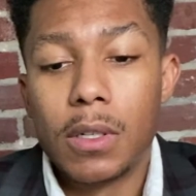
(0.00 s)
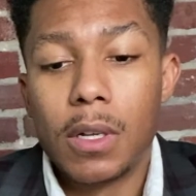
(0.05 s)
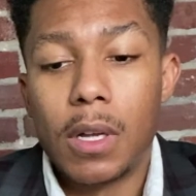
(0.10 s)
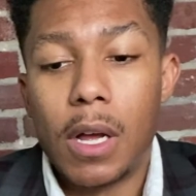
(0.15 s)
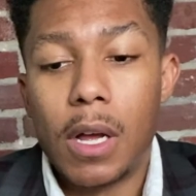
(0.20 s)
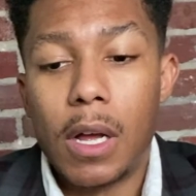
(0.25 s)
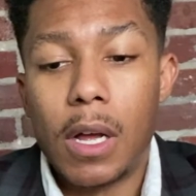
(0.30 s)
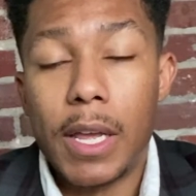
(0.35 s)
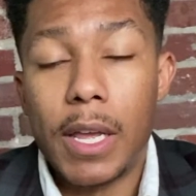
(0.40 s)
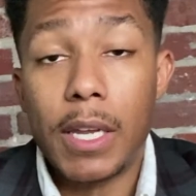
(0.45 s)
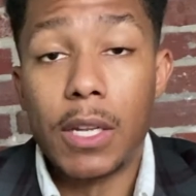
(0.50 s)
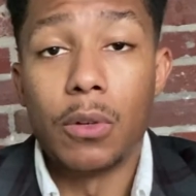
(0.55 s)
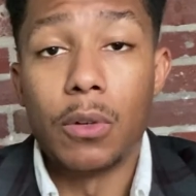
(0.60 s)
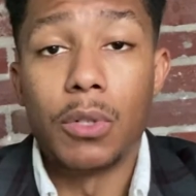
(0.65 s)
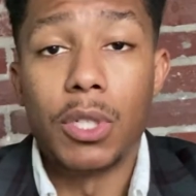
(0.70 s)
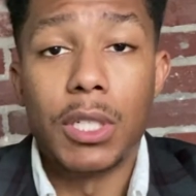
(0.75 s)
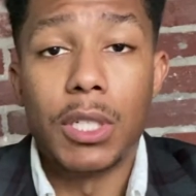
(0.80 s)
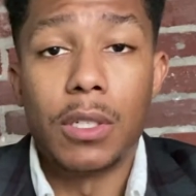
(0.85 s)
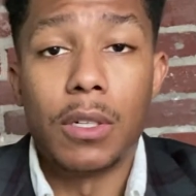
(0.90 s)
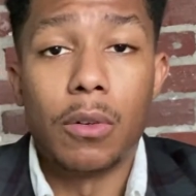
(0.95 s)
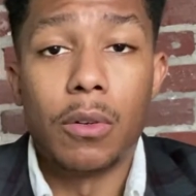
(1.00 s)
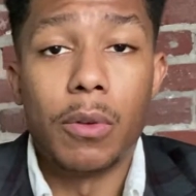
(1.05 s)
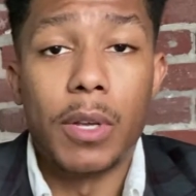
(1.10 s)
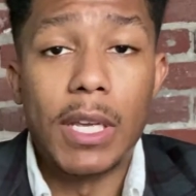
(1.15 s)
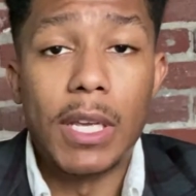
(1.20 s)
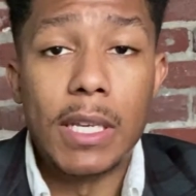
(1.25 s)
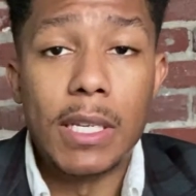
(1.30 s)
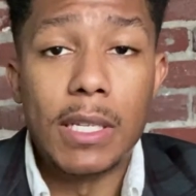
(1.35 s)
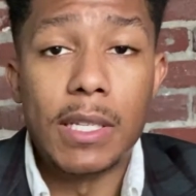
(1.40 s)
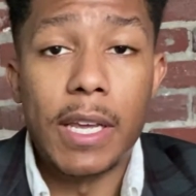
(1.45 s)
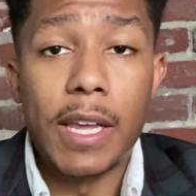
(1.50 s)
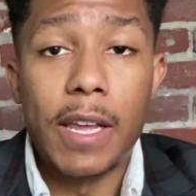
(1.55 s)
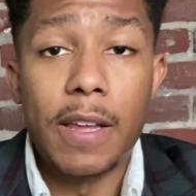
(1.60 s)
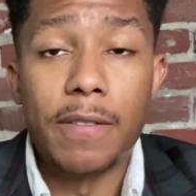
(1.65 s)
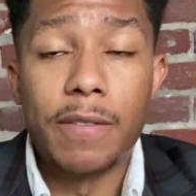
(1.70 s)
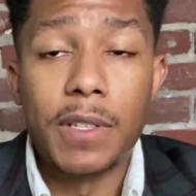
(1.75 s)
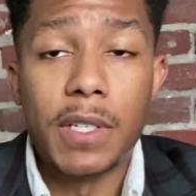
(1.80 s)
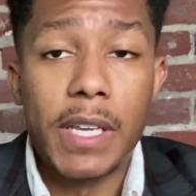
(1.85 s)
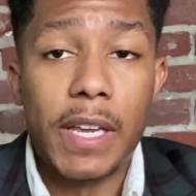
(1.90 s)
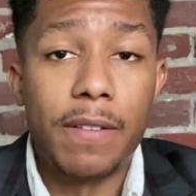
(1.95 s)
uh, Indochino is if,
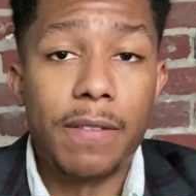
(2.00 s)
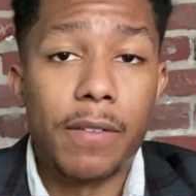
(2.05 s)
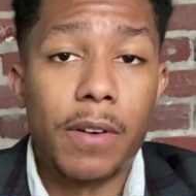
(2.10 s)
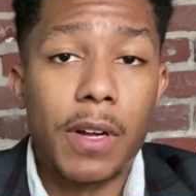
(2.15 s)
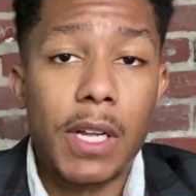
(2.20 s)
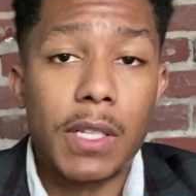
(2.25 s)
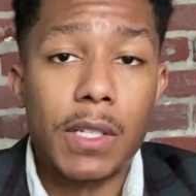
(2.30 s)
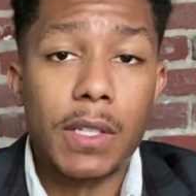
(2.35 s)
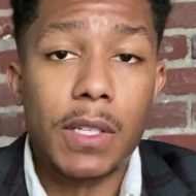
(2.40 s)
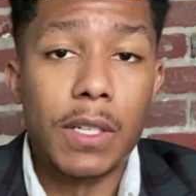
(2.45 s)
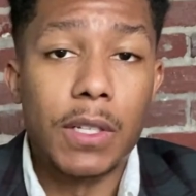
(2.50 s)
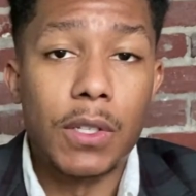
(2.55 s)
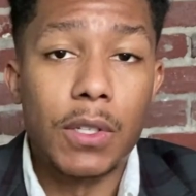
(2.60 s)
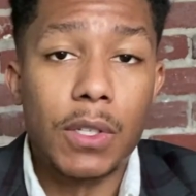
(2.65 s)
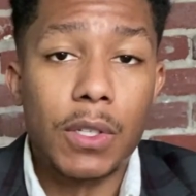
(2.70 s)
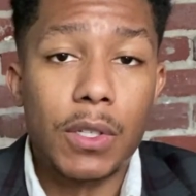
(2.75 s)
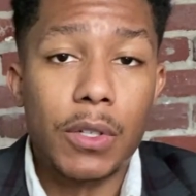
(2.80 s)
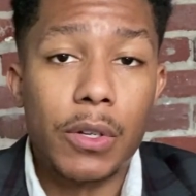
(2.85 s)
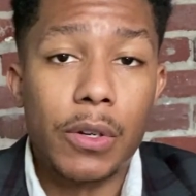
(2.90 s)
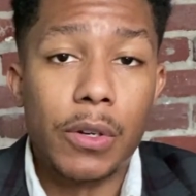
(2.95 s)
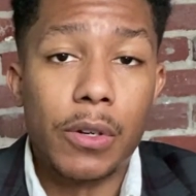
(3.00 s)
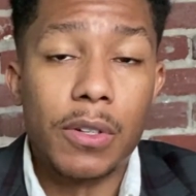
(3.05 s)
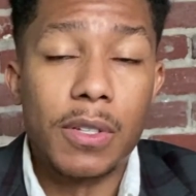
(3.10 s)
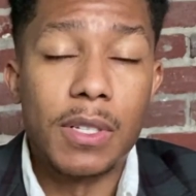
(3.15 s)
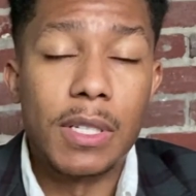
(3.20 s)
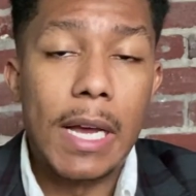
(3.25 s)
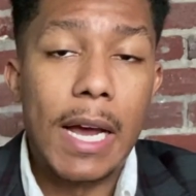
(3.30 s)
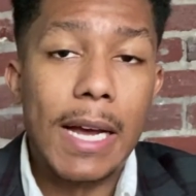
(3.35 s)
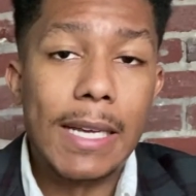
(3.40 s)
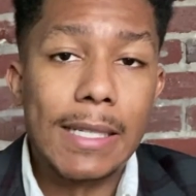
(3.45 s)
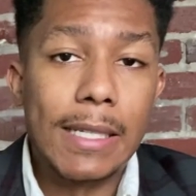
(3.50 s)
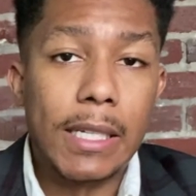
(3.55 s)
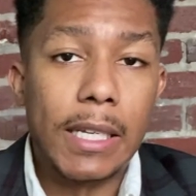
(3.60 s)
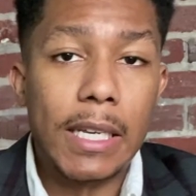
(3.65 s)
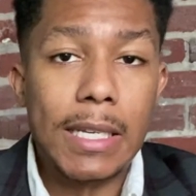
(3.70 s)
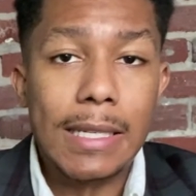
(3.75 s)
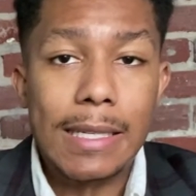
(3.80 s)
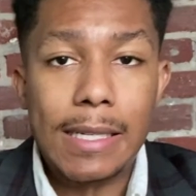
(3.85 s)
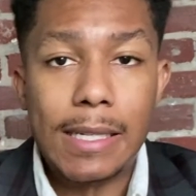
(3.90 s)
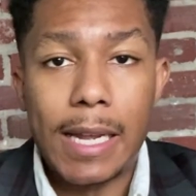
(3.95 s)
say, for instance, your sizing
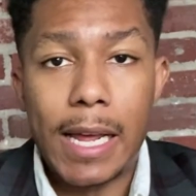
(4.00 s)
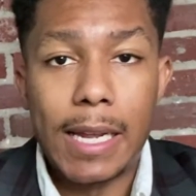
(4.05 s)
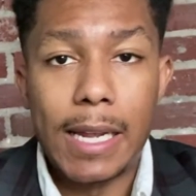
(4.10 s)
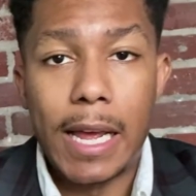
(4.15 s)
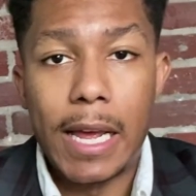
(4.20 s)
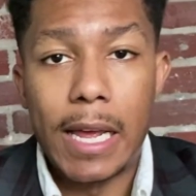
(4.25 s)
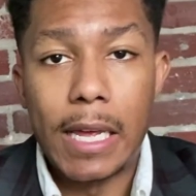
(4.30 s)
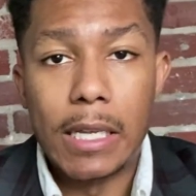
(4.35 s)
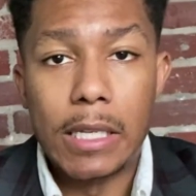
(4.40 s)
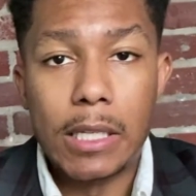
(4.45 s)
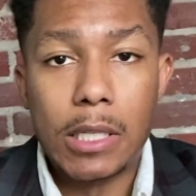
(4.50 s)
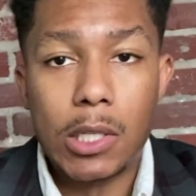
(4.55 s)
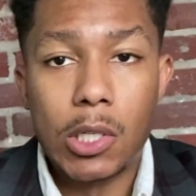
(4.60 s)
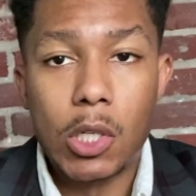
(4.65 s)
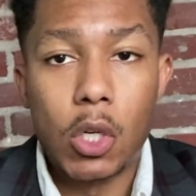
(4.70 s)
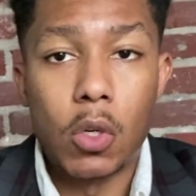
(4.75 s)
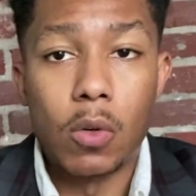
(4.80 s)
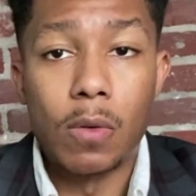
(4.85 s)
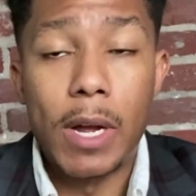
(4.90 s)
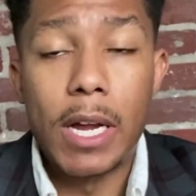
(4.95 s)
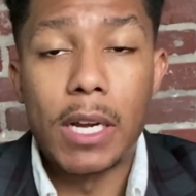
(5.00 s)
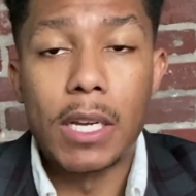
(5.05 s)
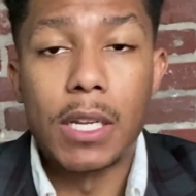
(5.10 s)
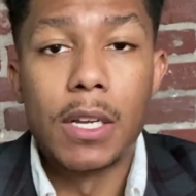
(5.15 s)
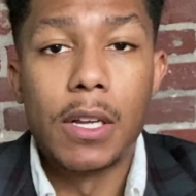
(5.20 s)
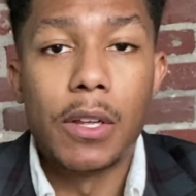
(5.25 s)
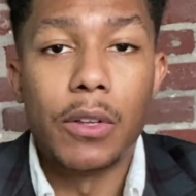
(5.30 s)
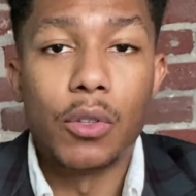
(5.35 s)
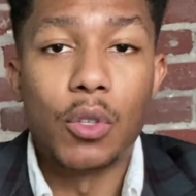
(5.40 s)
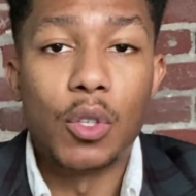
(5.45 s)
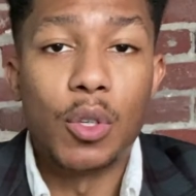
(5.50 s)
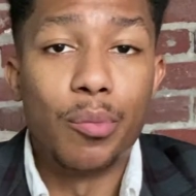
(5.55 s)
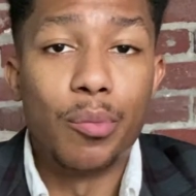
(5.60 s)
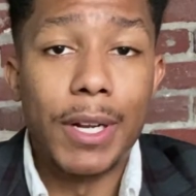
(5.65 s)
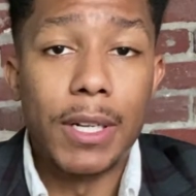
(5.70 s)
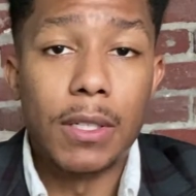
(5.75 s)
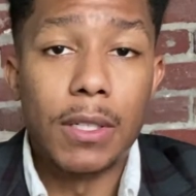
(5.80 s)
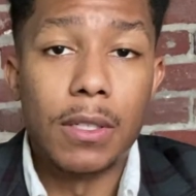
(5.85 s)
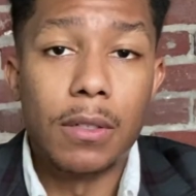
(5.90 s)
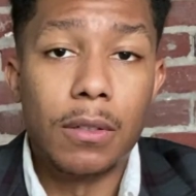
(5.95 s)
is as correct, you could bring
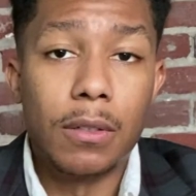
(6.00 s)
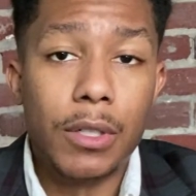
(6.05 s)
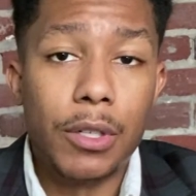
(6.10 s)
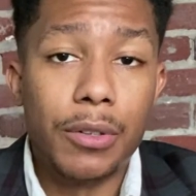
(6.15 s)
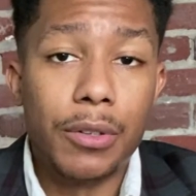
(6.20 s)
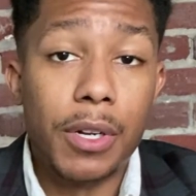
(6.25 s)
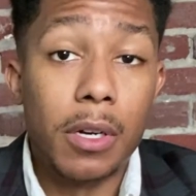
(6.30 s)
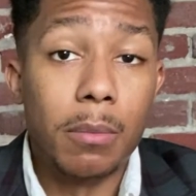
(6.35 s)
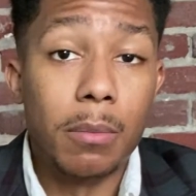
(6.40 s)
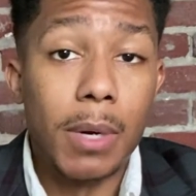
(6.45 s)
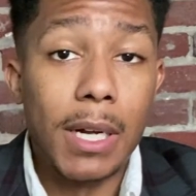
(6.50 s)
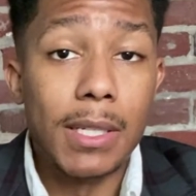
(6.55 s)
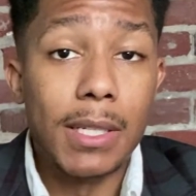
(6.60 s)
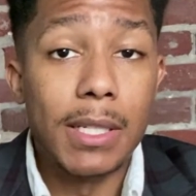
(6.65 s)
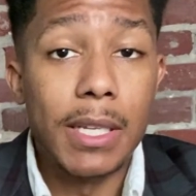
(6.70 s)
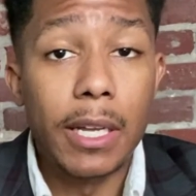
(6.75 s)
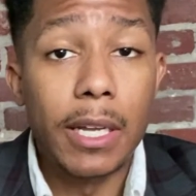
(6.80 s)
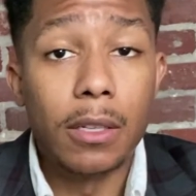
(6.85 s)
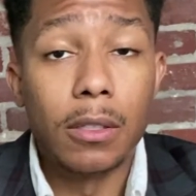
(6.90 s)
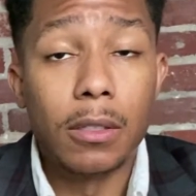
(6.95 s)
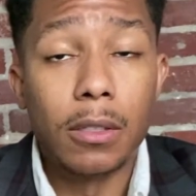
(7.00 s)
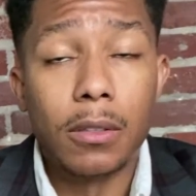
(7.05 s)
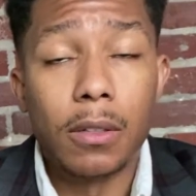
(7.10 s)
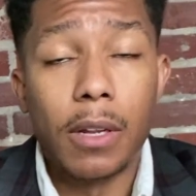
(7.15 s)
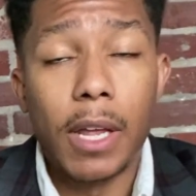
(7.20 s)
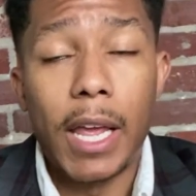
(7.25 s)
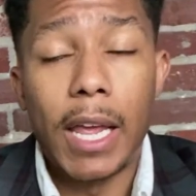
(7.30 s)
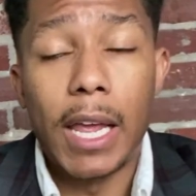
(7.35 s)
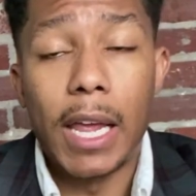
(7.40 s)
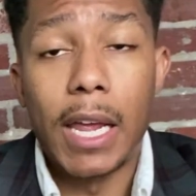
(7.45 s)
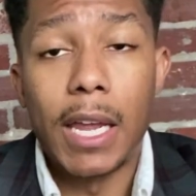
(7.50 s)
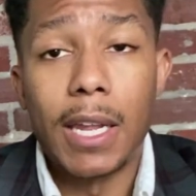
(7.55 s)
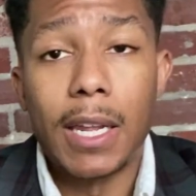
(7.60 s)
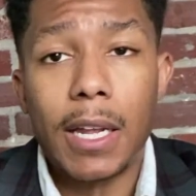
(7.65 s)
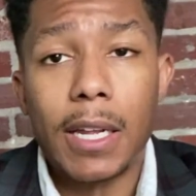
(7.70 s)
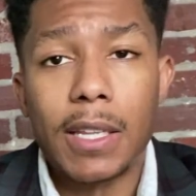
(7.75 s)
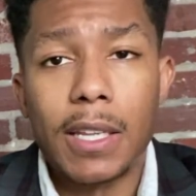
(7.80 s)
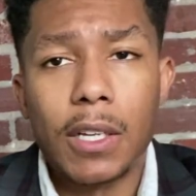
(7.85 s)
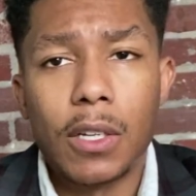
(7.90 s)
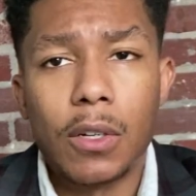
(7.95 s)
it to your nearby tailor, and I
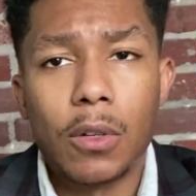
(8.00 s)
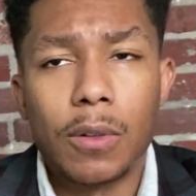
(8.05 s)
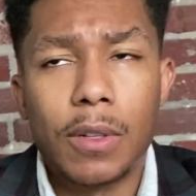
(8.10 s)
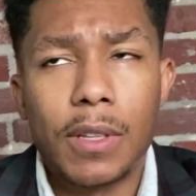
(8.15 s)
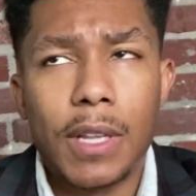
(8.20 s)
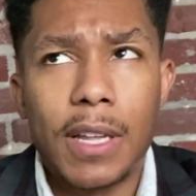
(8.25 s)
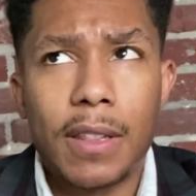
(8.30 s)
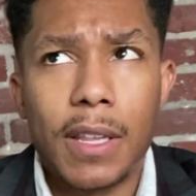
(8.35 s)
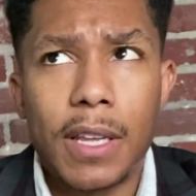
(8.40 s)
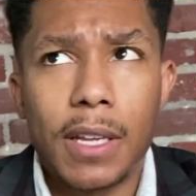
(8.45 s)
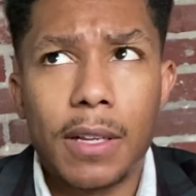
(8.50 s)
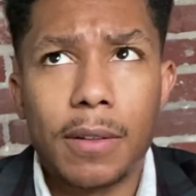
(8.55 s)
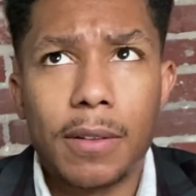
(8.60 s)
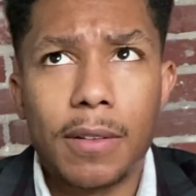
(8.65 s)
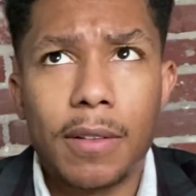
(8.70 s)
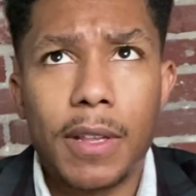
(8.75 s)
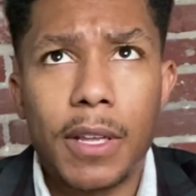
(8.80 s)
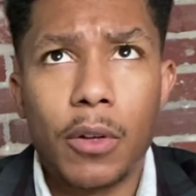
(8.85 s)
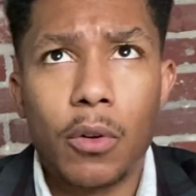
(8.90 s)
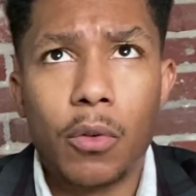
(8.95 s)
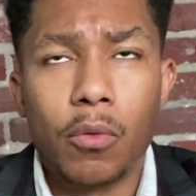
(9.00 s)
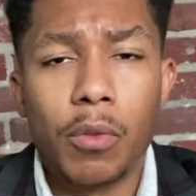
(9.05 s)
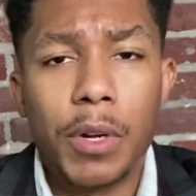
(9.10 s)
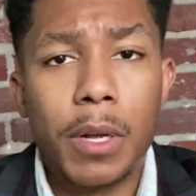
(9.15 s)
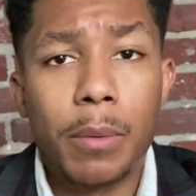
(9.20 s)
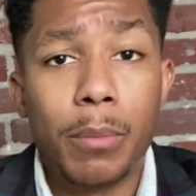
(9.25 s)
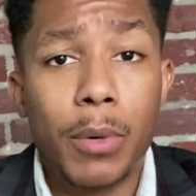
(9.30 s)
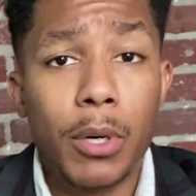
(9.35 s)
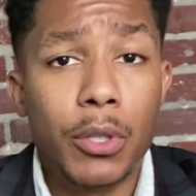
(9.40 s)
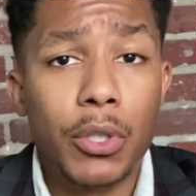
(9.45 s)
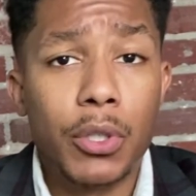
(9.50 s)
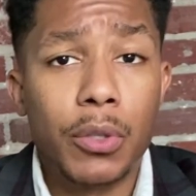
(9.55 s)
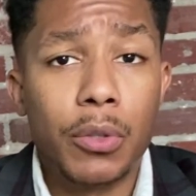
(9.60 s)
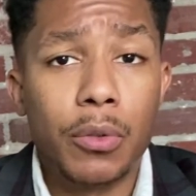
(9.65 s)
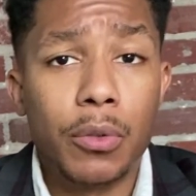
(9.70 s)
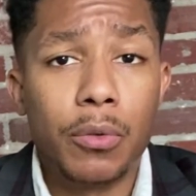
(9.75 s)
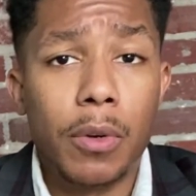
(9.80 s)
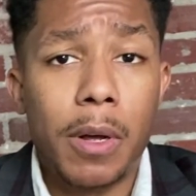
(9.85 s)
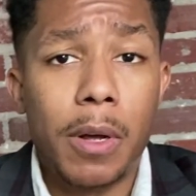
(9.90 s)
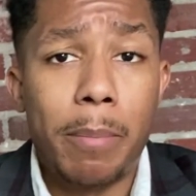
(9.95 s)
think I think they'll reimburse
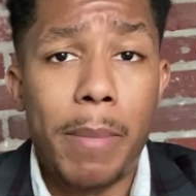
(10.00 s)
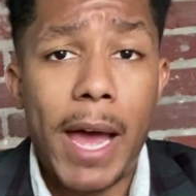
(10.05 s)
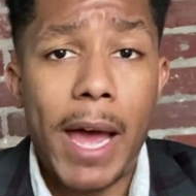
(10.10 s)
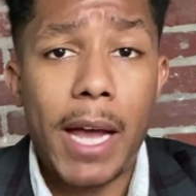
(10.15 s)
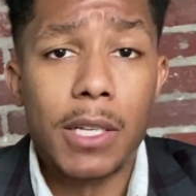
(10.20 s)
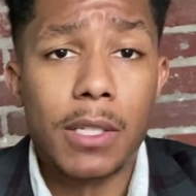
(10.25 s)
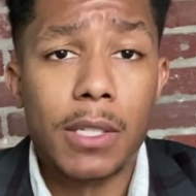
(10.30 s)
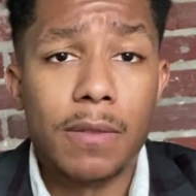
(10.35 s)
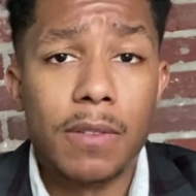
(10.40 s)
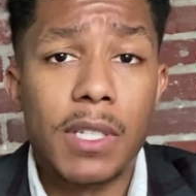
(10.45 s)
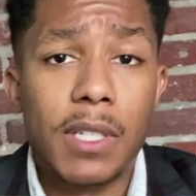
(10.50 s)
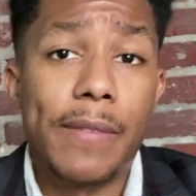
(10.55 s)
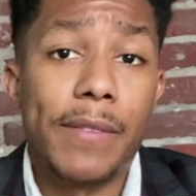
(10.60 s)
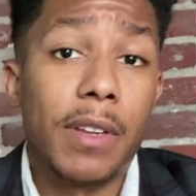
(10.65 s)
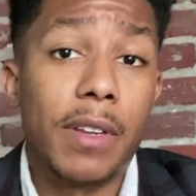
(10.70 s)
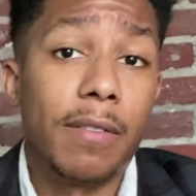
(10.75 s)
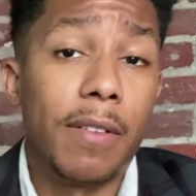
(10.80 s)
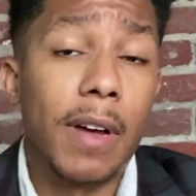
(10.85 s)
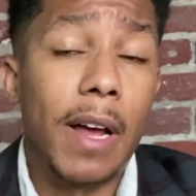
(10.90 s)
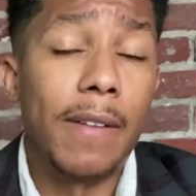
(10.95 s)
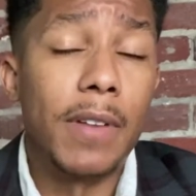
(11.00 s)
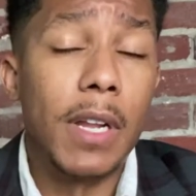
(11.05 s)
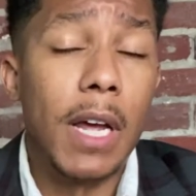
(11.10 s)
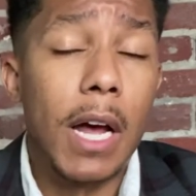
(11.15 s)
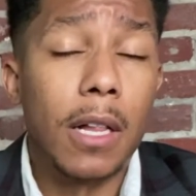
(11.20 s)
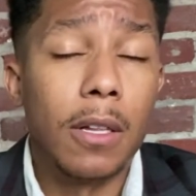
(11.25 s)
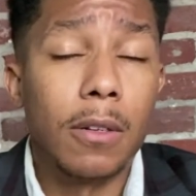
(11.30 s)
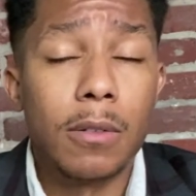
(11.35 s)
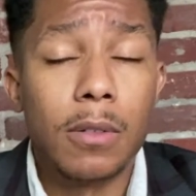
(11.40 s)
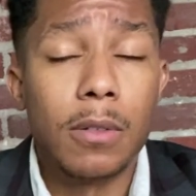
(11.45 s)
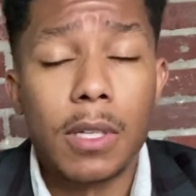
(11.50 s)
you a max of seventy-five dollars.